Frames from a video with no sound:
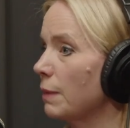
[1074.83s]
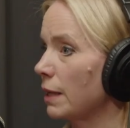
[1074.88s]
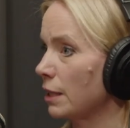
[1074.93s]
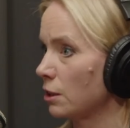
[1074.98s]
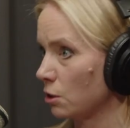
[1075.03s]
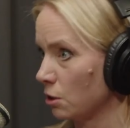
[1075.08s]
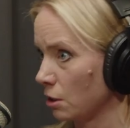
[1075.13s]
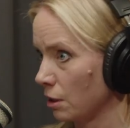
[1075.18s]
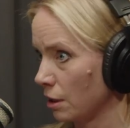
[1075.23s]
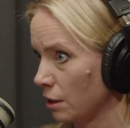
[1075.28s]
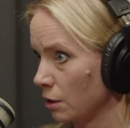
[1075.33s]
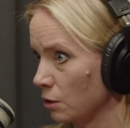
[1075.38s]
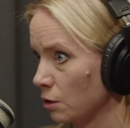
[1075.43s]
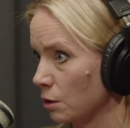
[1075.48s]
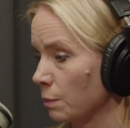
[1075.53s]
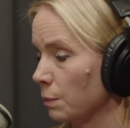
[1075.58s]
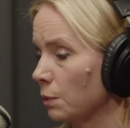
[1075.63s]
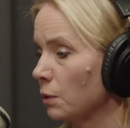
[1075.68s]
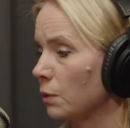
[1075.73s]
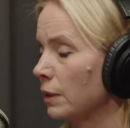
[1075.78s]
make sure those
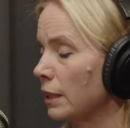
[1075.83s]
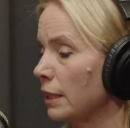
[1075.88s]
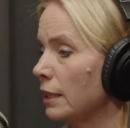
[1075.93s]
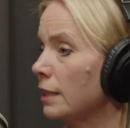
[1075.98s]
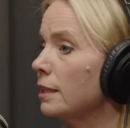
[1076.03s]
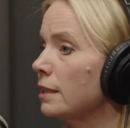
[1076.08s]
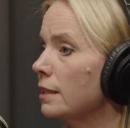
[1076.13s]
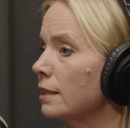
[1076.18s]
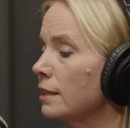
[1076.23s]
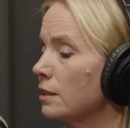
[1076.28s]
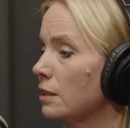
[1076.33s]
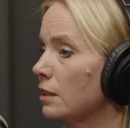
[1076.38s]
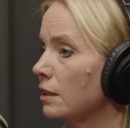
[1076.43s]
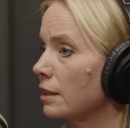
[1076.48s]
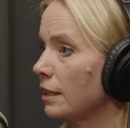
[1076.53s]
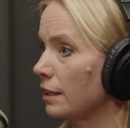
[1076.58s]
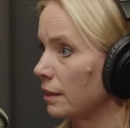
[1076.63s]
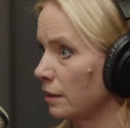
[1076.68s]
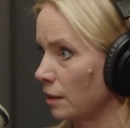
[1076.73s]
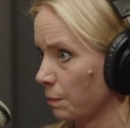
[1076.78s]
employees are
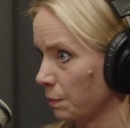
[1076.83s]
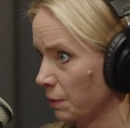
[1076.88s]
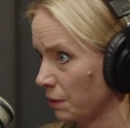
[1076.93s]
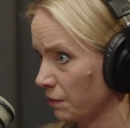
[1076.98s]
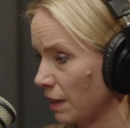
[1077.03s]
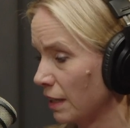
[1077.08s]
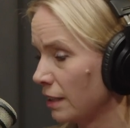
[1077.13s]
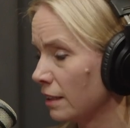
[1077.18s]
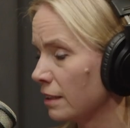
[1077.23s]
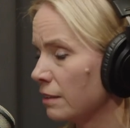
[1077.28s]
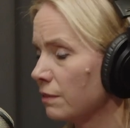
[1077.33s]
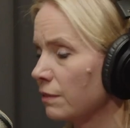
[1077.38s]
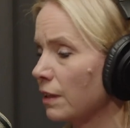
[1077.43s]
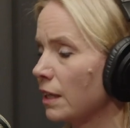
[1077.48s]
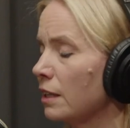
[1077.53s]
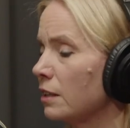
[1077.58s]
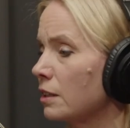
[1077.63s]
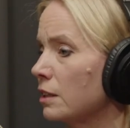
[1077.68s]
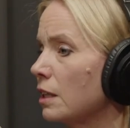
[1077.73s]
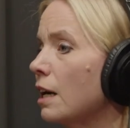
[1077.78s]
getting their preventative
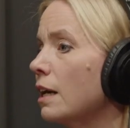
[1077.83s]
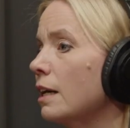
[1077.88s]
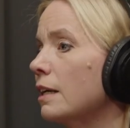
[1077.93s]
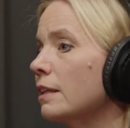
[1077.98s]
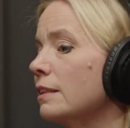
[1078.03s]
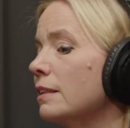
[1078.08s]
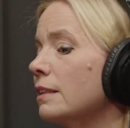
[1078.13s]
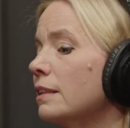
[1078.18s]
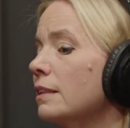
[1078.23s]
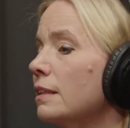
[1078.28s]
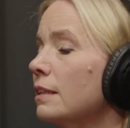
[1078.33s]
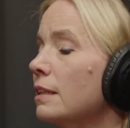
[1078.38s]
care done.